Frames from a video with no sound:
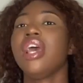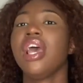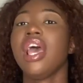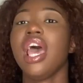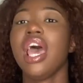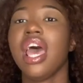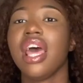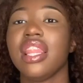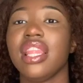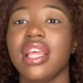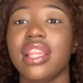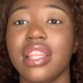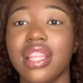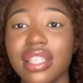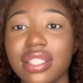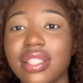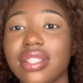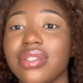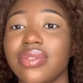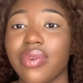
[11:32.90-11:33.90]
And then this
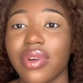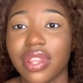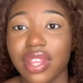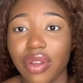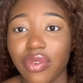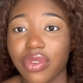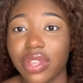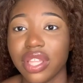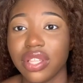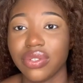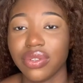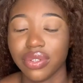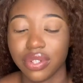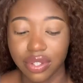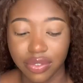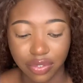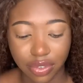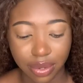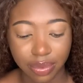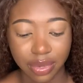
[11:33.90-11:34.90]
is the one that really sold it
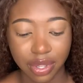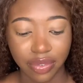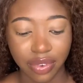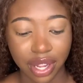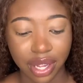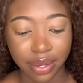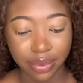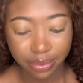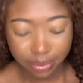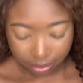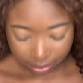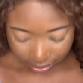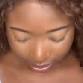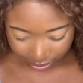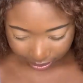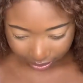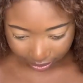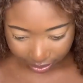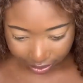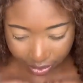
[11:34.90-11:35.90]
for me, right?
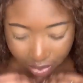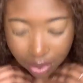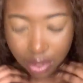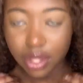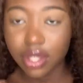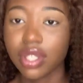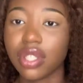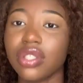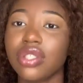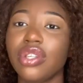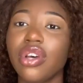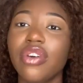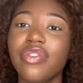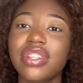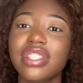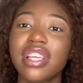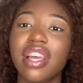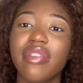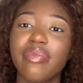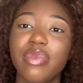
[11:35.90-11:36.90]
So
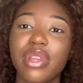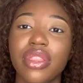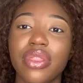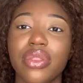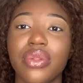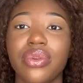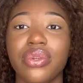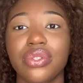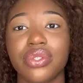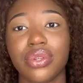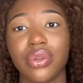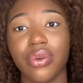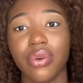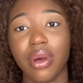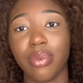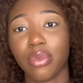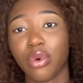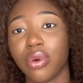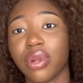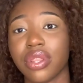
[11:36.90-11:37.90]
obviously I've been through school, I'm
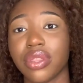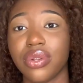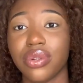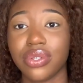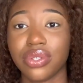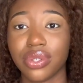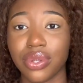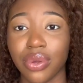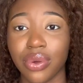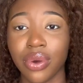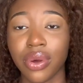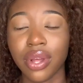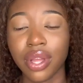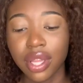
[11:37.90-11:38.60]
going through school,